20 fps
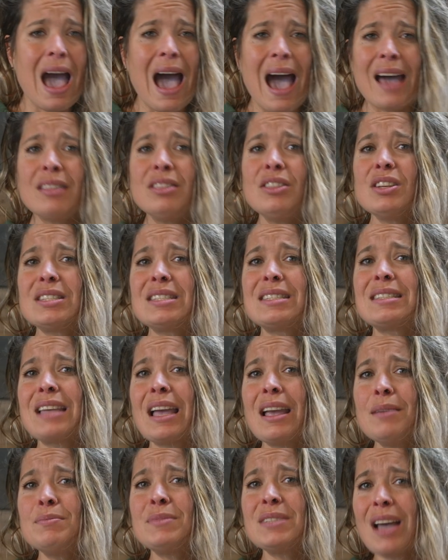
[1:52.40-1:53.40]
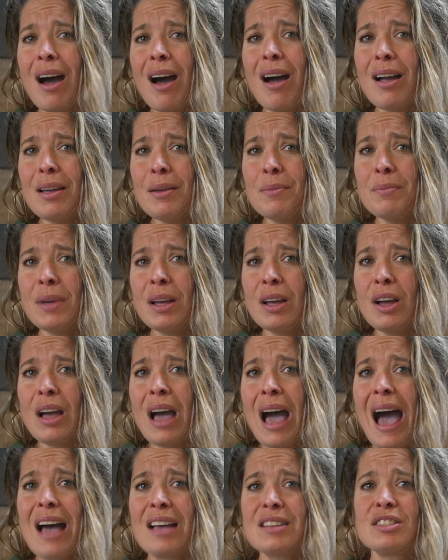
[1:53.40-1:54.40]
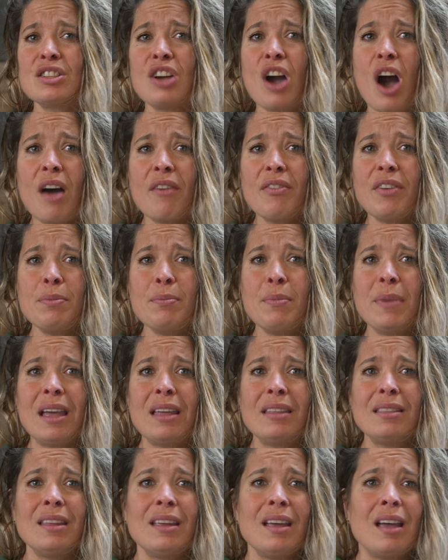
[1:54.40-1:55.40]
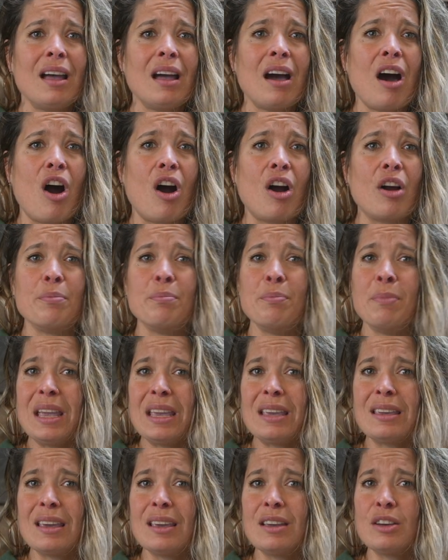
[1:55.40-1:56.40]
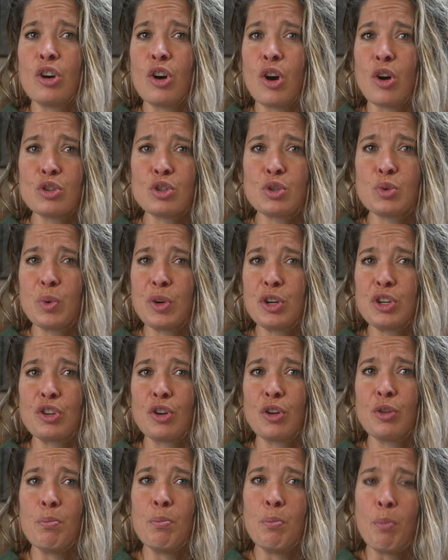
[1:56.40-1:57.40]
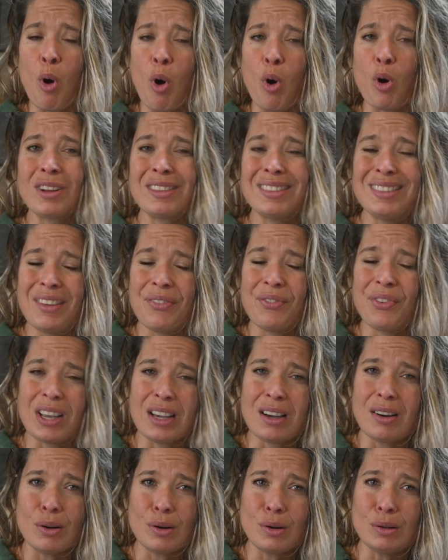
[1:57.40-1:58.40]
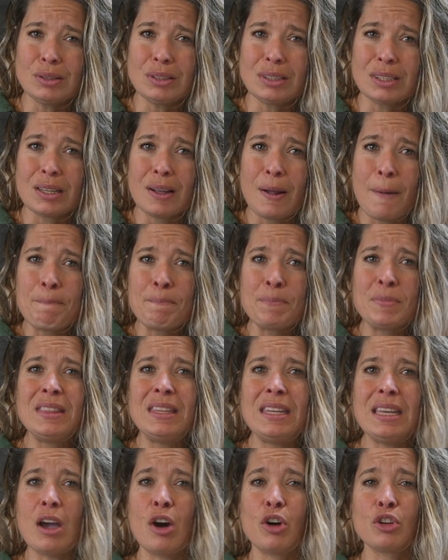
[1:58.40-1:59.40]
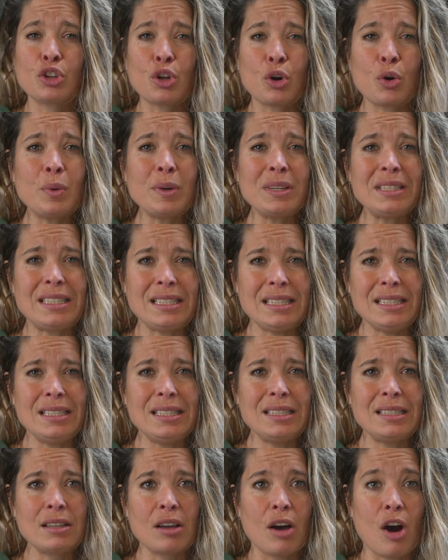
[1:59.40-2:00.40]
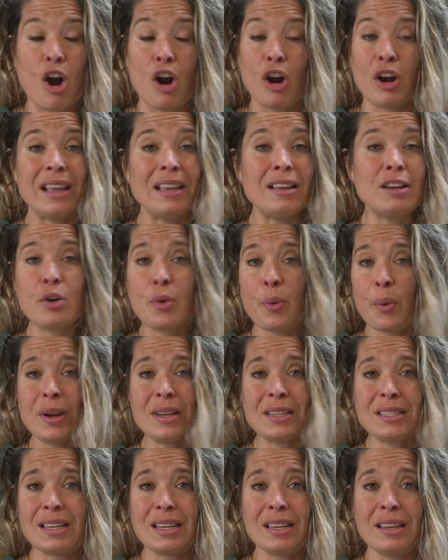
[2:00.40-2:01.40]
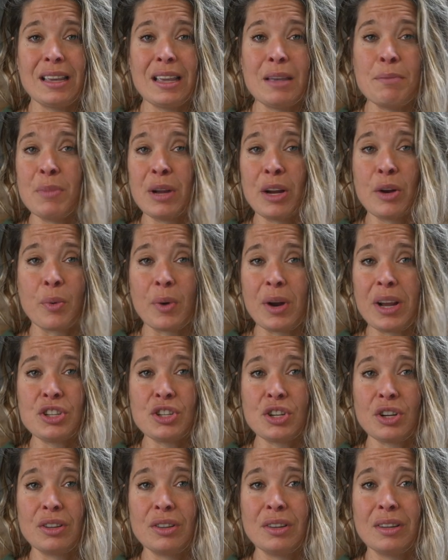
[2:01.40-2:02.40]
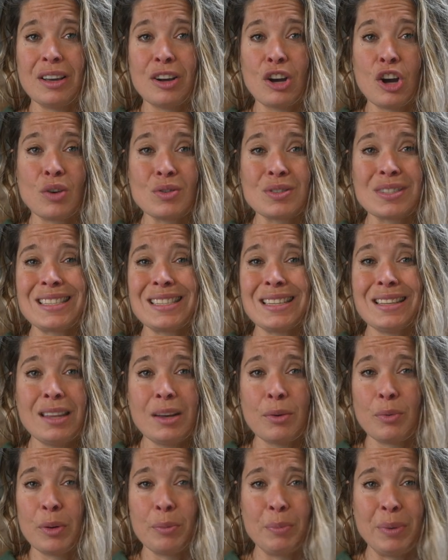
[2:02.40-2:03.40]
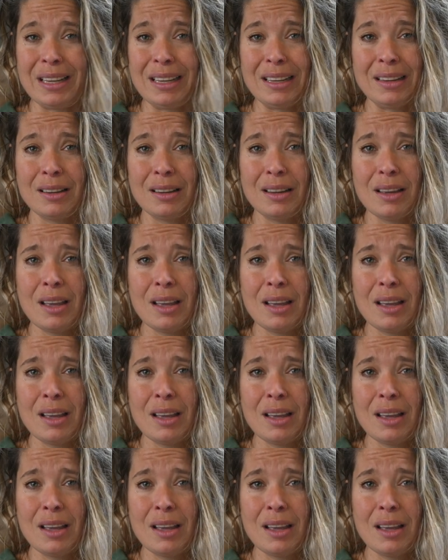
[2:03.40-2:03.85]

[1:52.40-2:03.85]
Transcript: At the same time, as governments are making construction more difficult, the authorities are increasing immigration considerably,